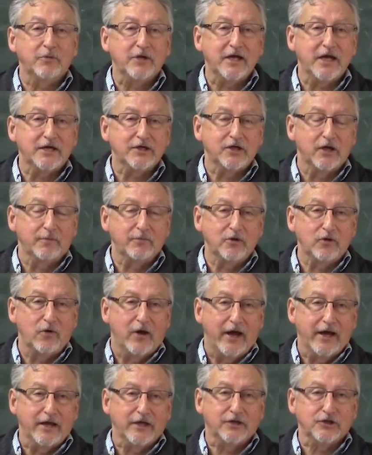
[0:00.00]
P A W
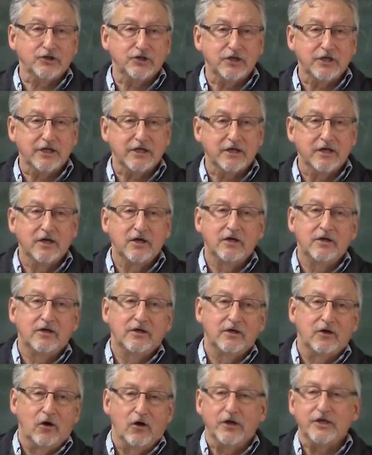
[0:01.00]
I N G,
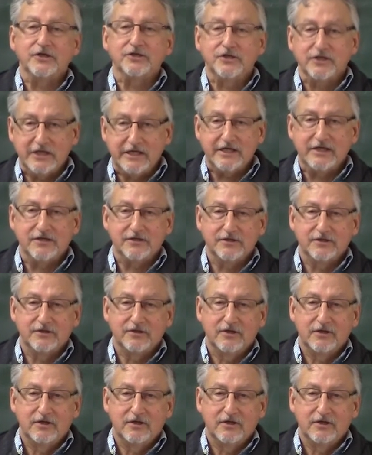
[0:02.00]
on his knees.